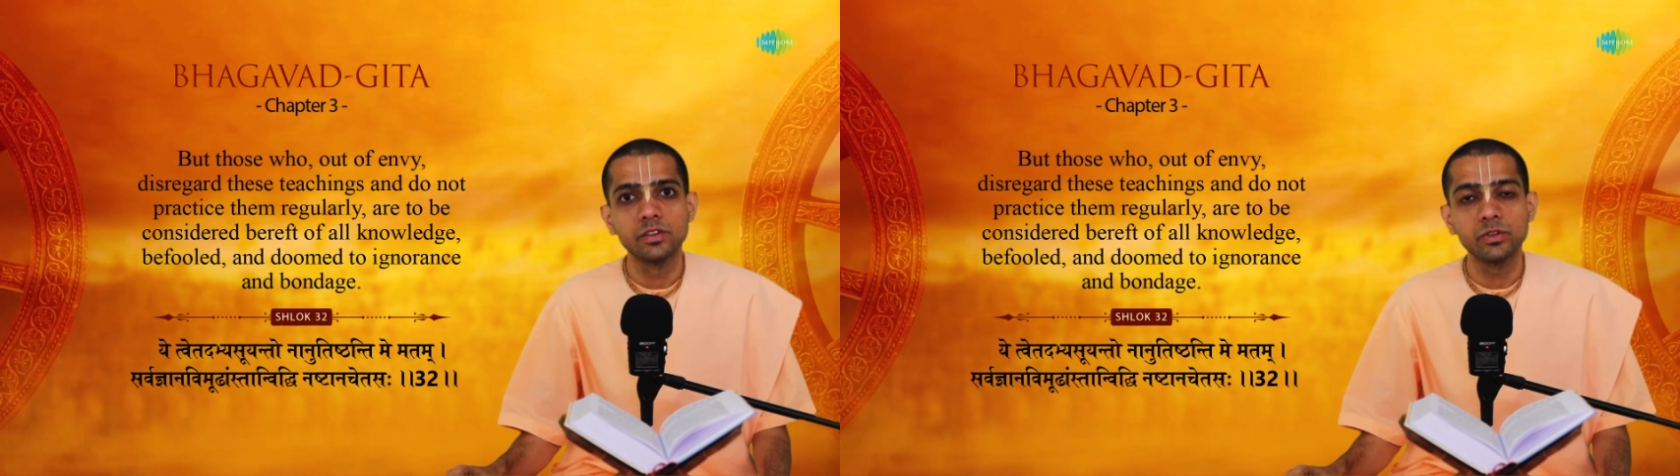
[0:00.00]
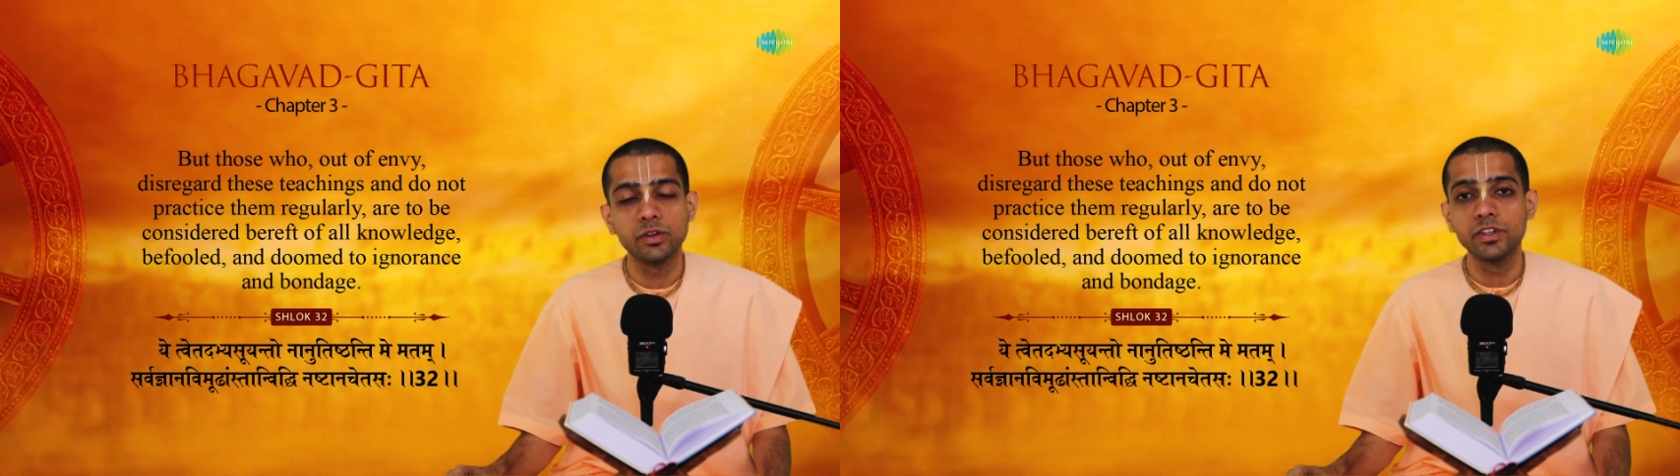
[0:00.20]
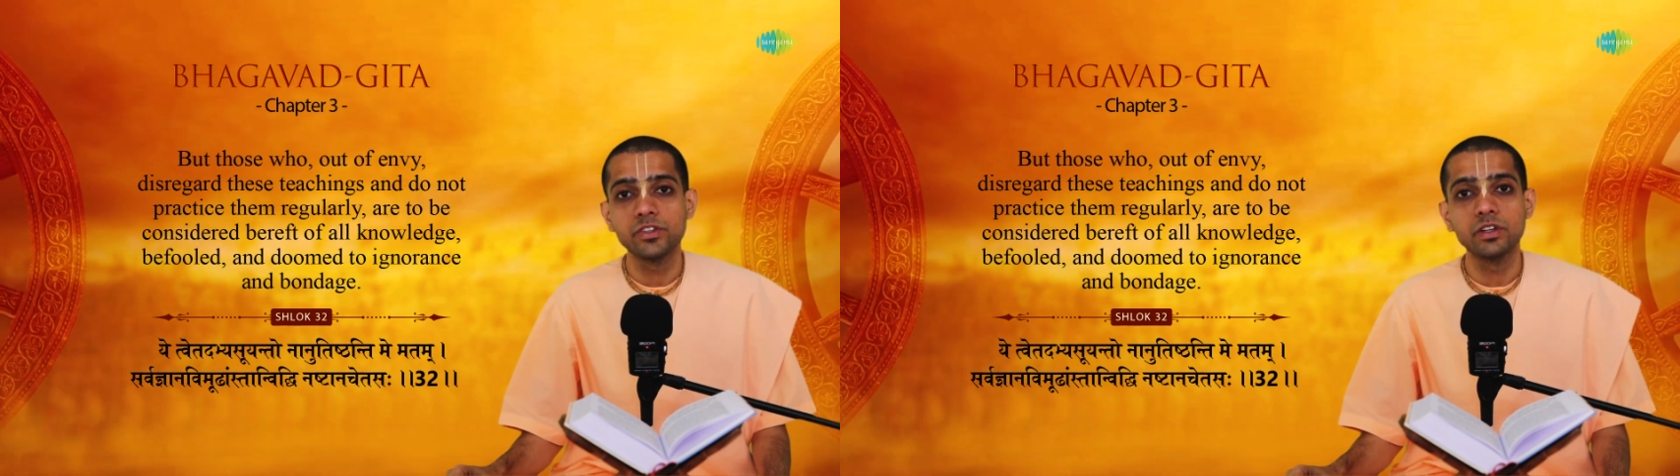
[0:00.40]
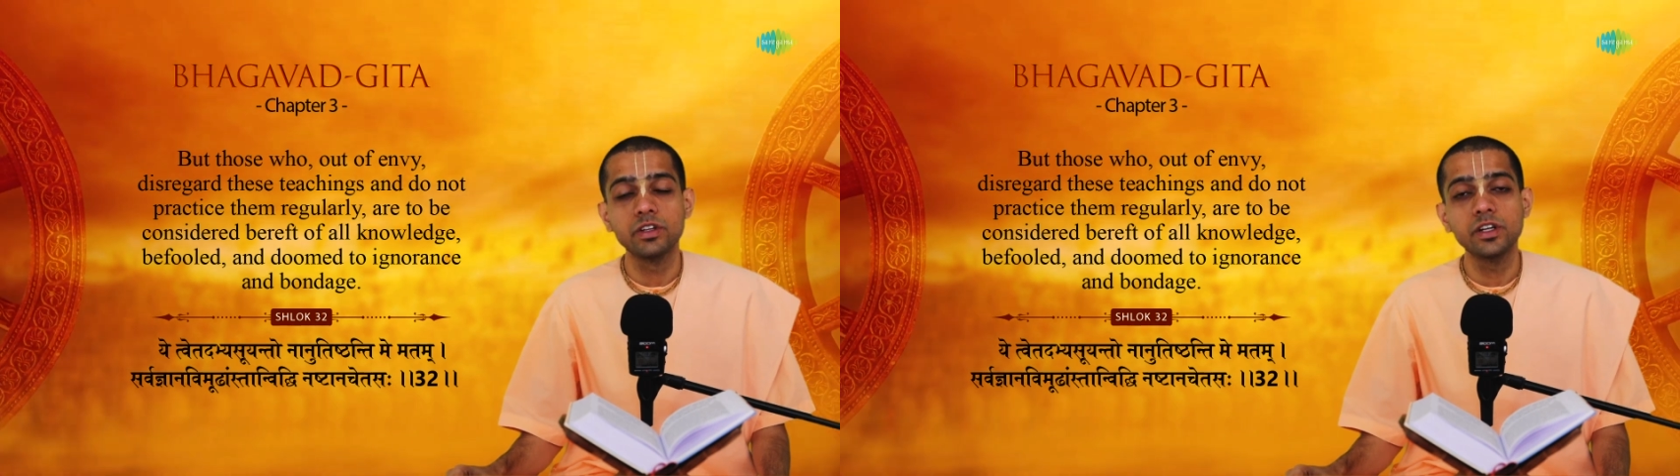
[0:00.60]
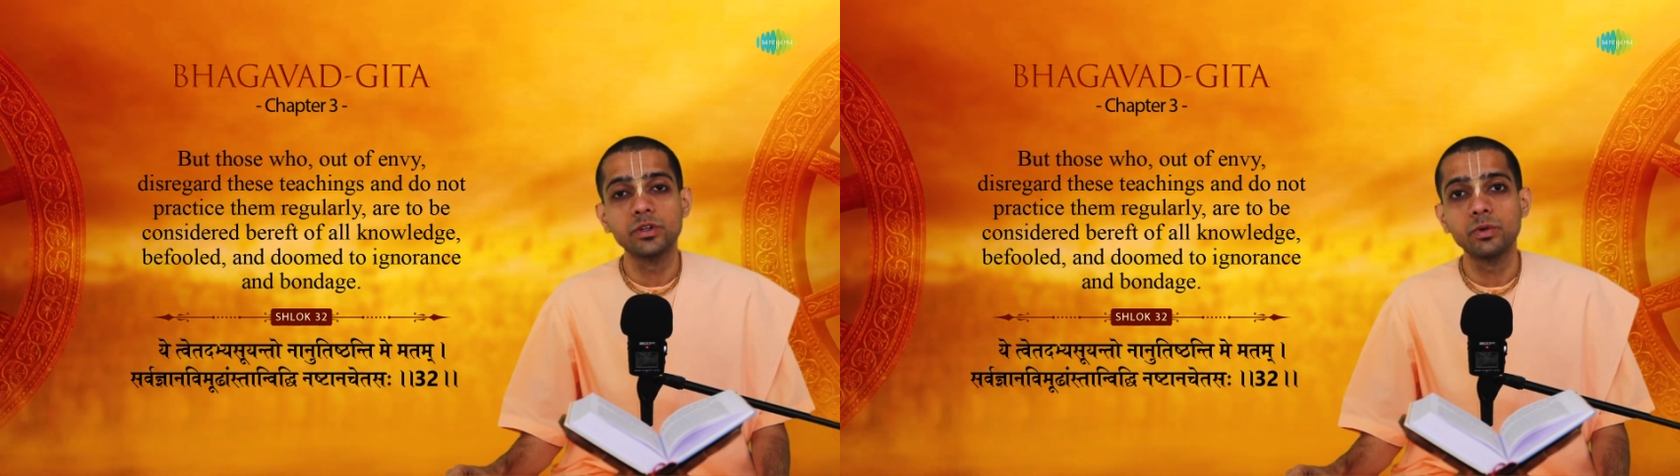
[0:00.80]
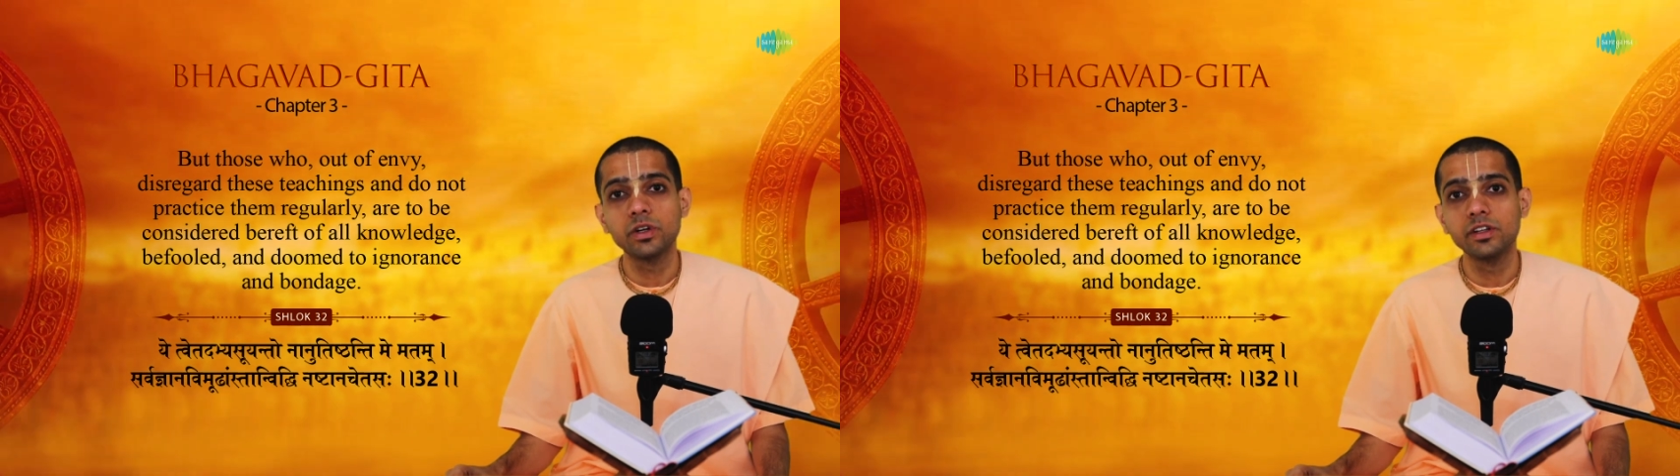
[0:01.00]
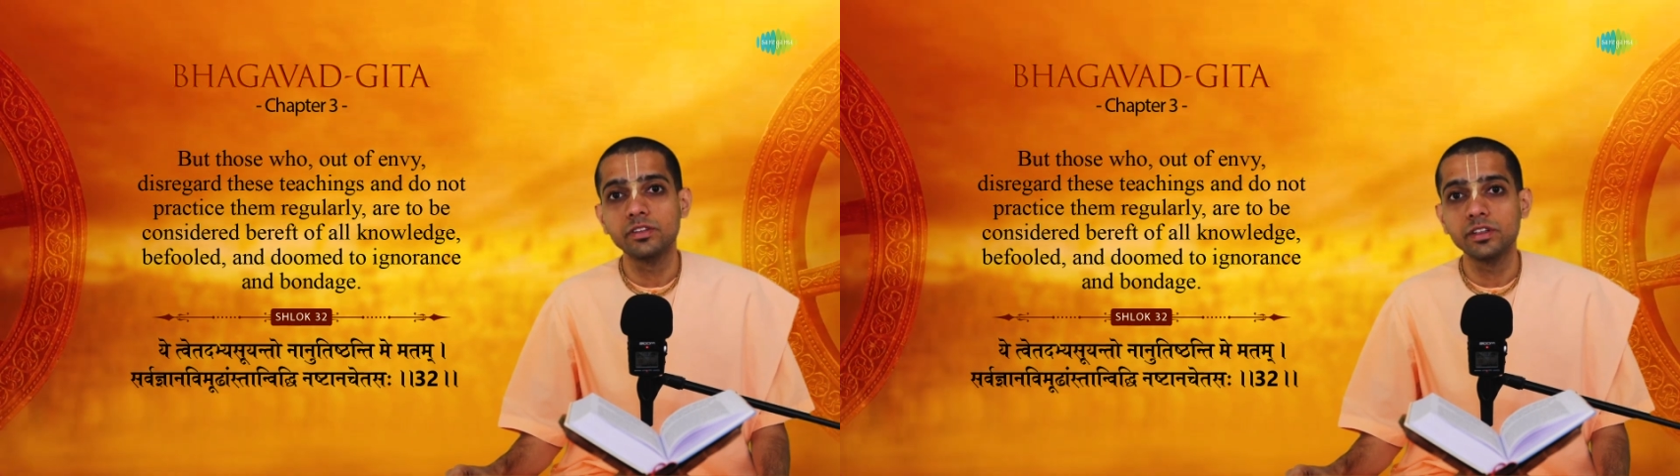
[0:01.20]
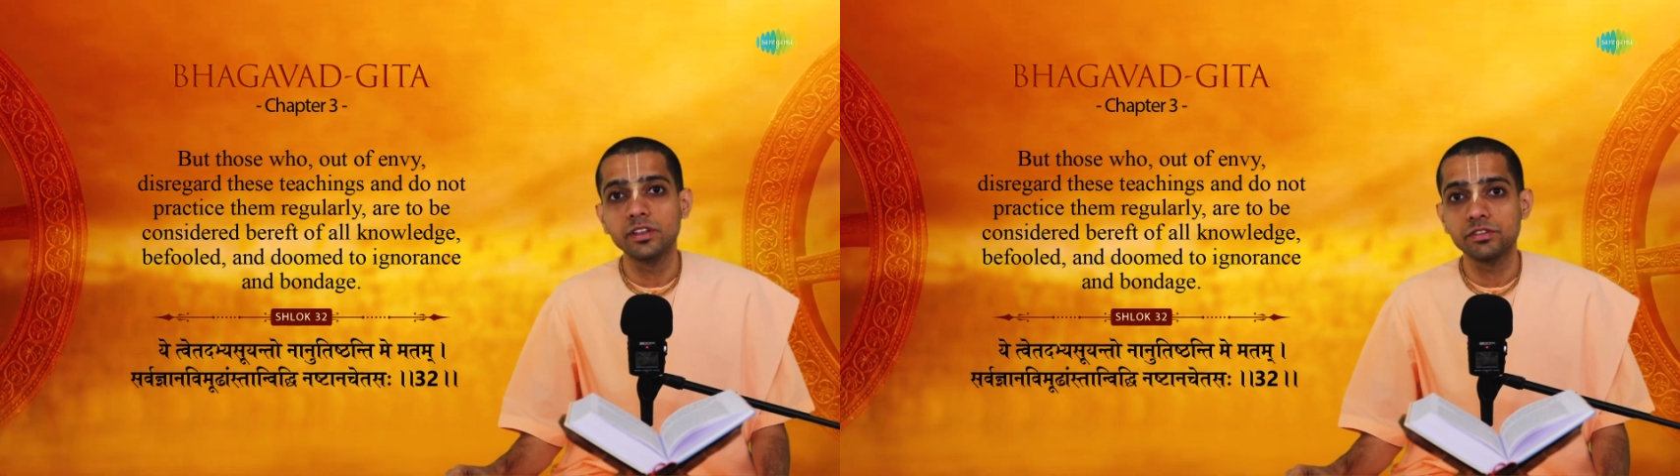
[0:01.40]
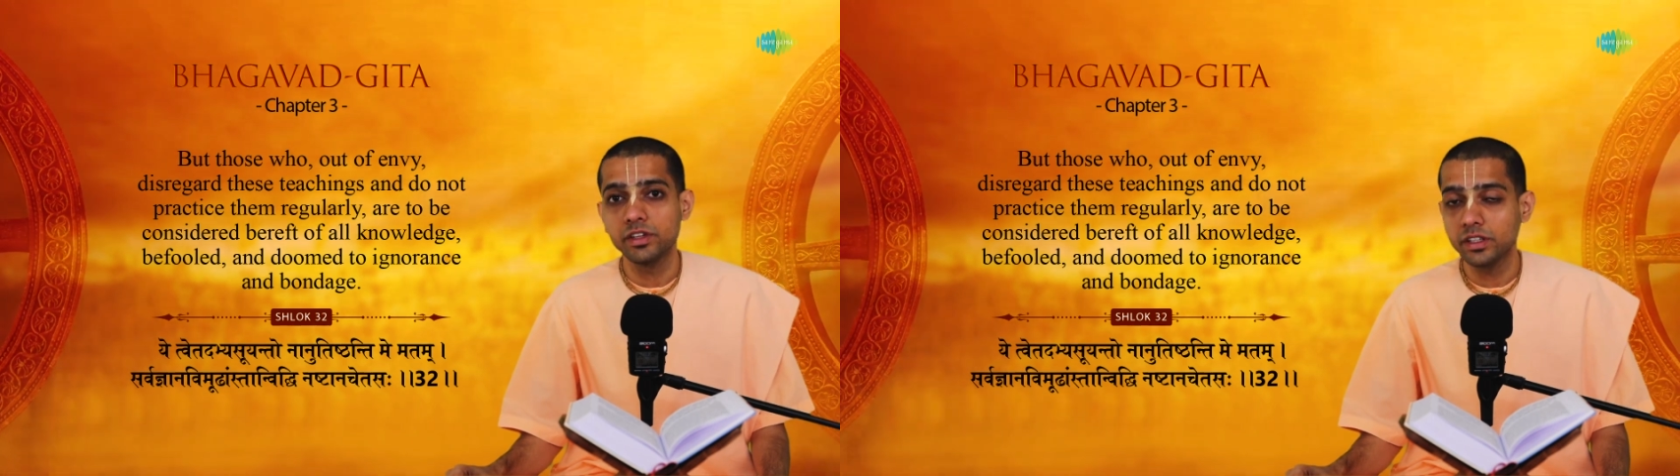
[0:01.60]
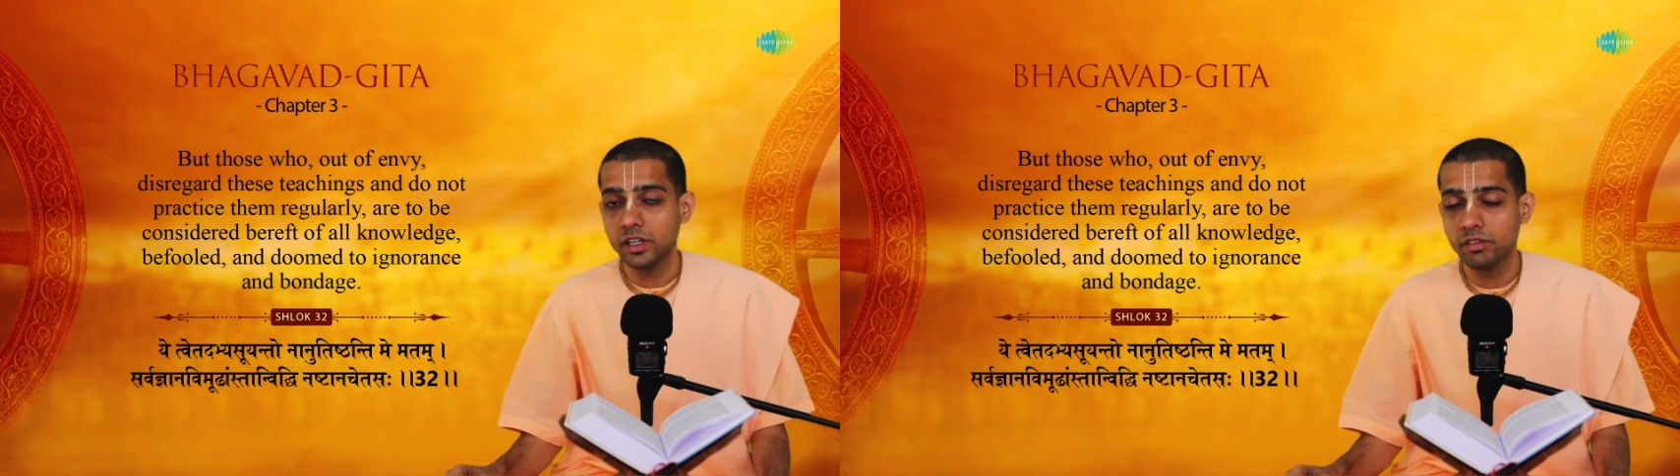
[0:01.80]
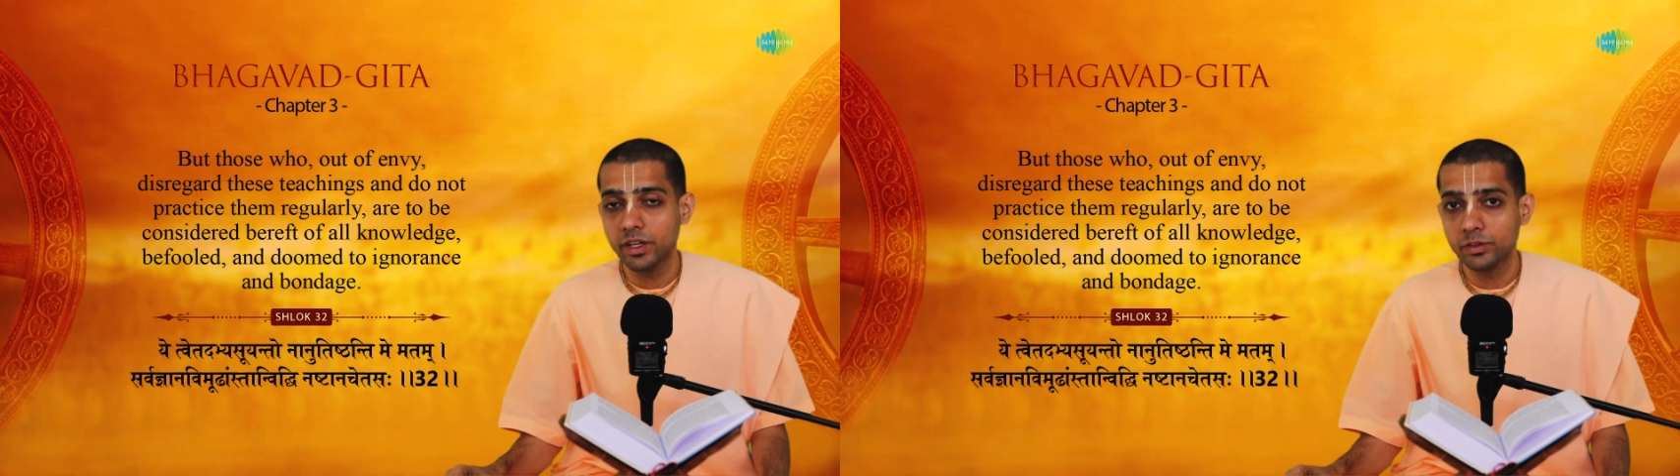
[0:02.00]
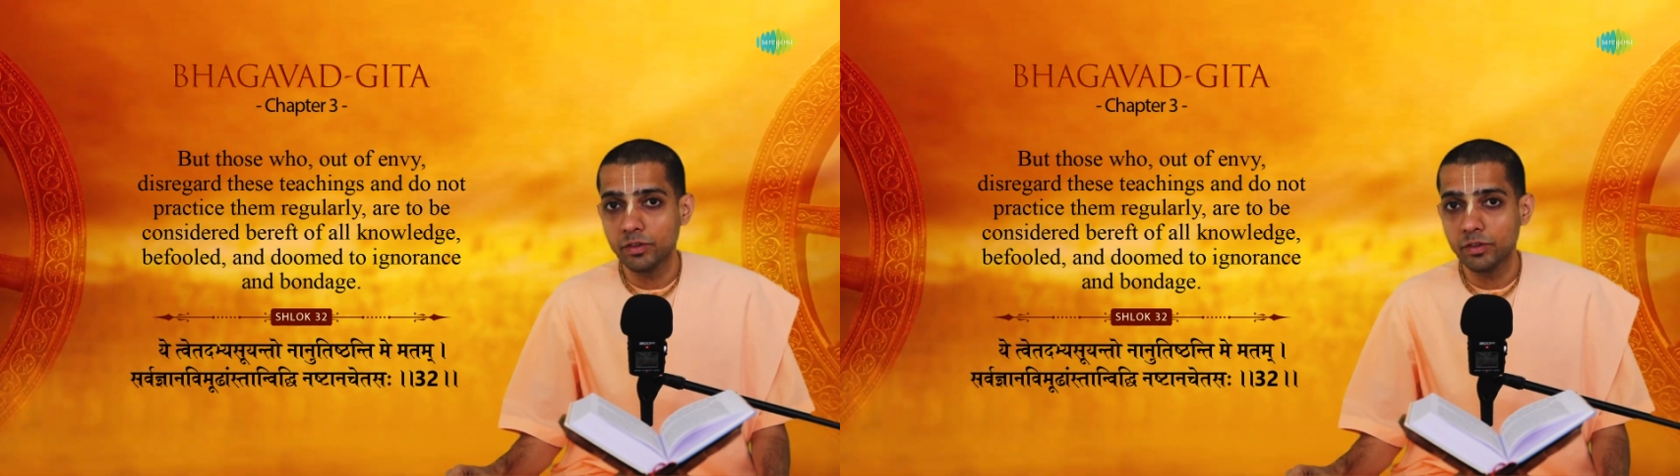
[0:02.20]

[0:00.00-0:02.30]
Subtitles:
So if the children don't listen to the strict advice